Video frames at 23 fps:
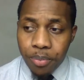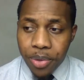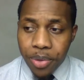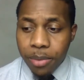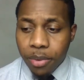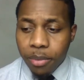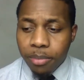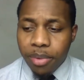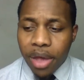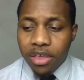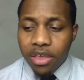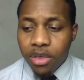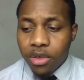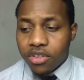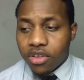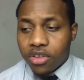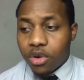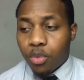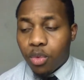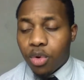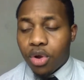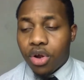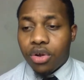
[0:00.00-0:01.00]
by using the
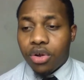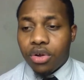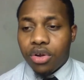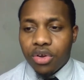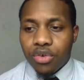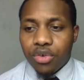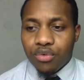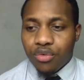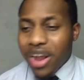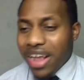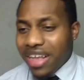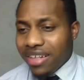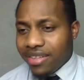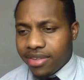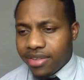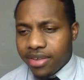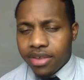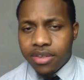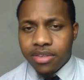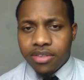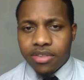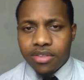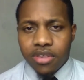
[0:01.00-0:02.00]
word
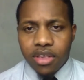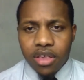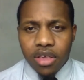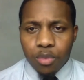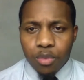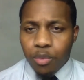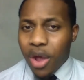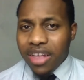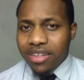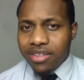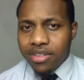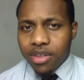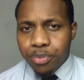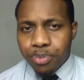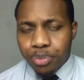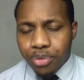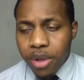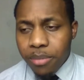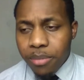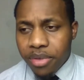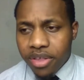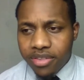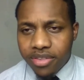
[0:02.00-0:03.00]
racist, white
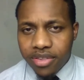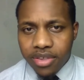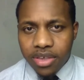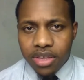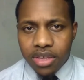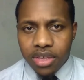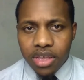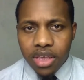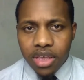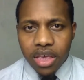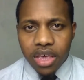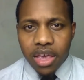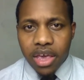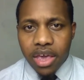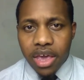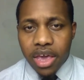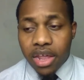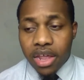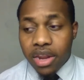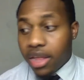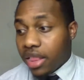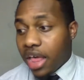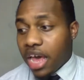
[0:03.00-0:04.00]
supremacy, and
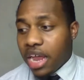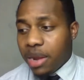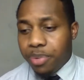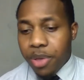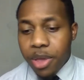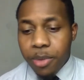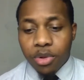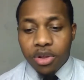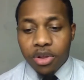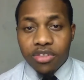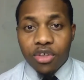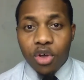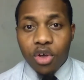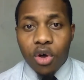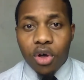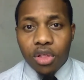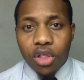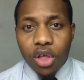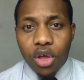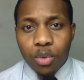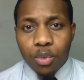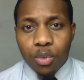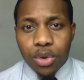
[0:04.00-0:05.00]
a lot of people just go
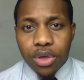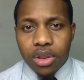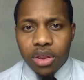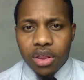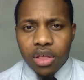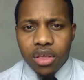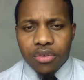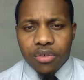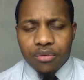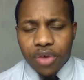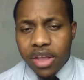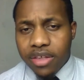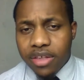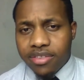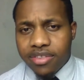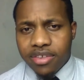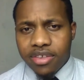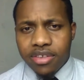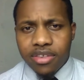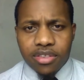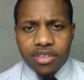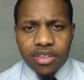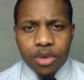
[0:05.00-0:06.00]
along with
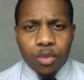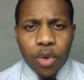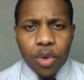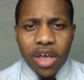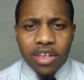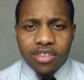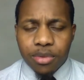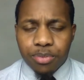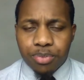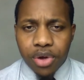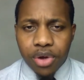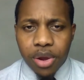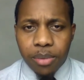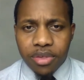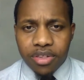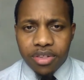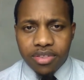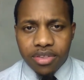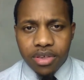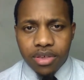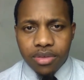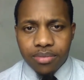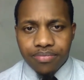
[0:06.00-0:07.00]
races and white
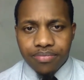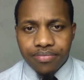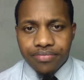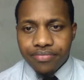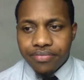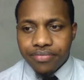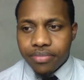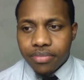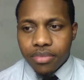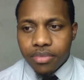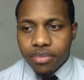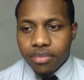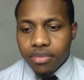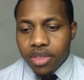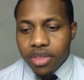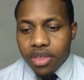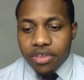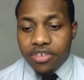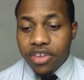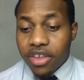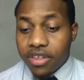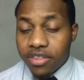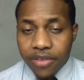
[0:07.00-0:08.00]
supremacy
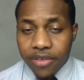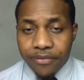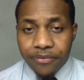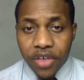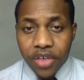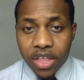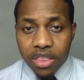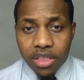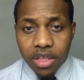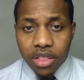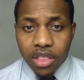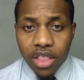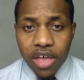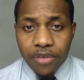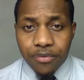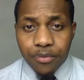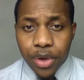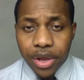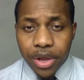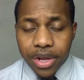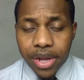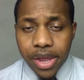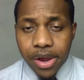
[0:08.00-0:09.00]
just to fit the
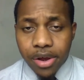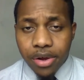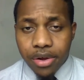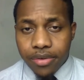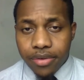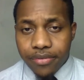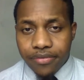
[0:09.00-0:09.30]
left-wing narrative.